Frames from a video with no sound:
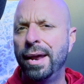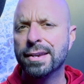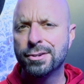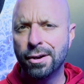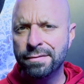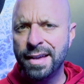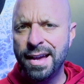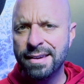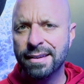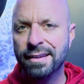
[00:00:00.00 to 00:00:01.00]
to solve
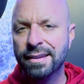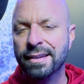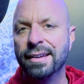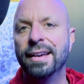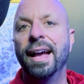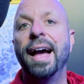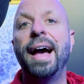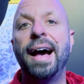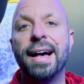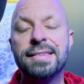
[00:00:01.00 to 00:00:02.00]
that,
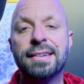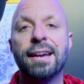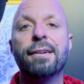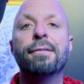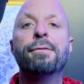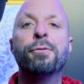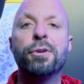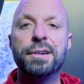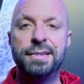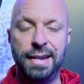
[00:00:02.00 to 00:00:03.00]
ask
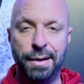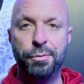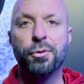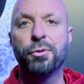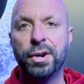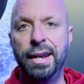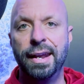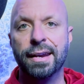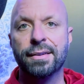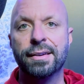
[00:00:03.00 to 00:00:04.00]
for a sample
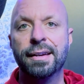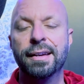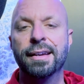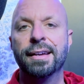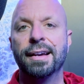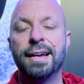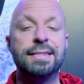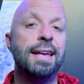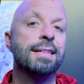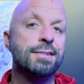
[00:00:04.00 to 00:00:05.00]
reading. I
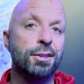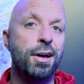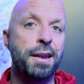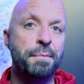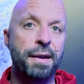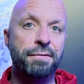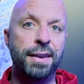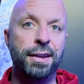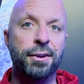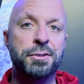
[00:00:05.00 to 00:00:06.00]
say this a lot in my
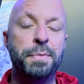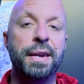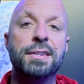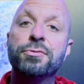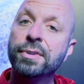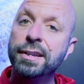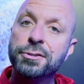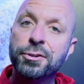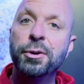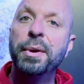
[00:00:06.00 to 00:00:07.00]
videos, but it's really
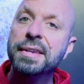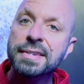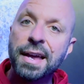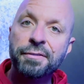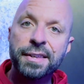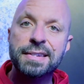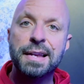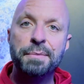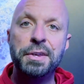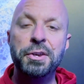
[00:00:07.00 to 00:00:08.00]
true. It is definitely
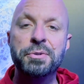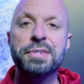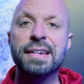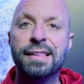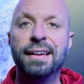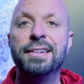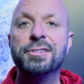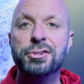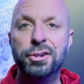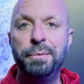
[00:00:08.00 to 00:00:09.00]
something you as the
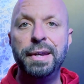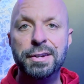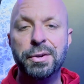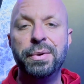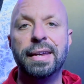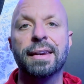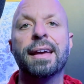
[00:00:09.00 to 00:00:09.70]
client should be doing.